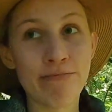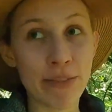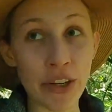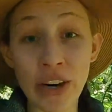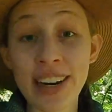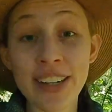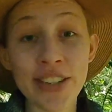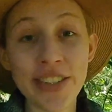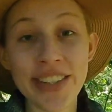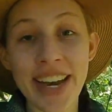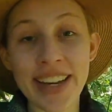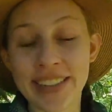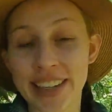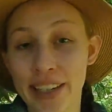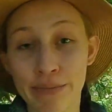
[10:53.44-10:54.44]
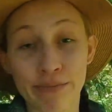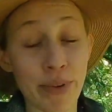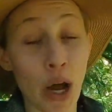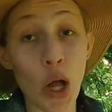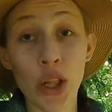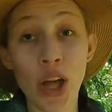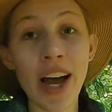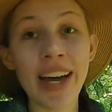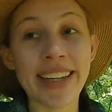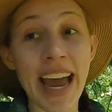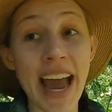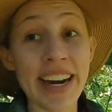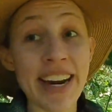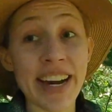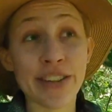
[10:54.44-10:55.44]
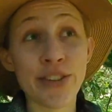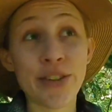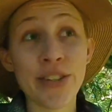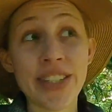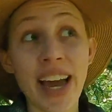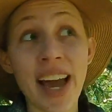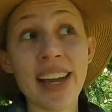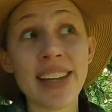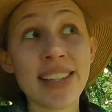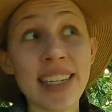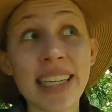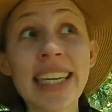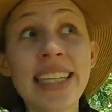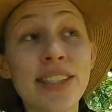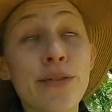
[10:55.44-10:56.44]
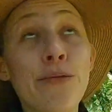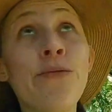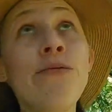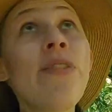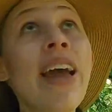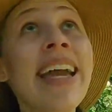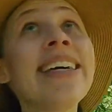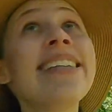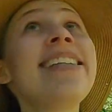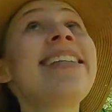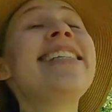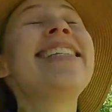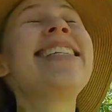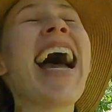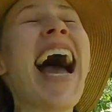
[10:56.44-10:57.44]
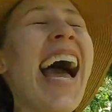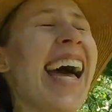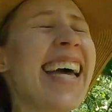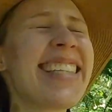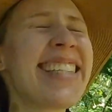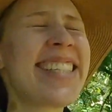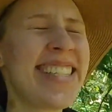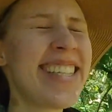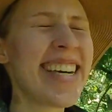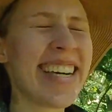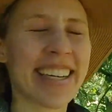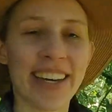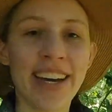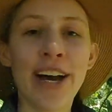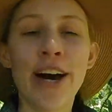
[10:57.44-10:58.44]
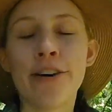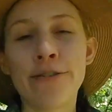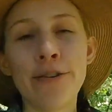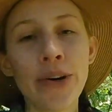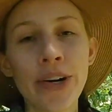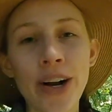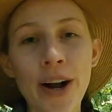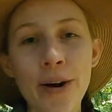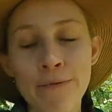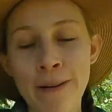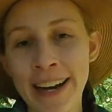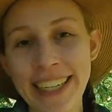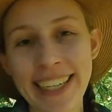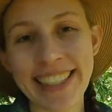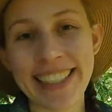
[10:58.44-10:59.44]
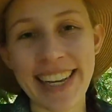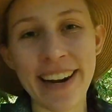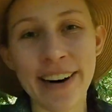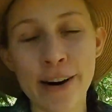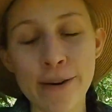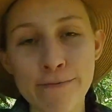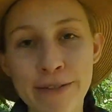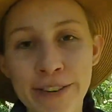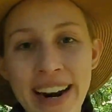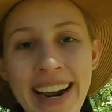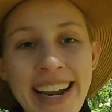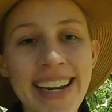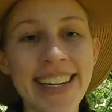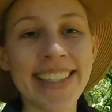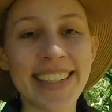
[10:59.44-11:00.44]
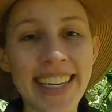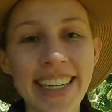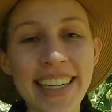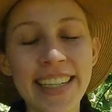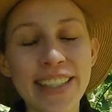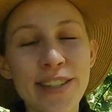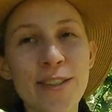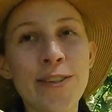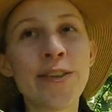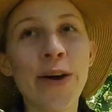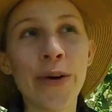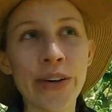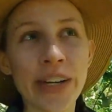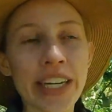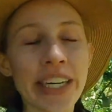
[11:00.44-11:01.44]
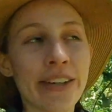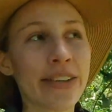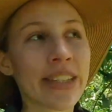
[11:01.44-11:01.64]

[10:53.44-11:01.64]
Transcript: you're exercising a lot, and exercise is fantastic for our bodies and our brains. It is so good. It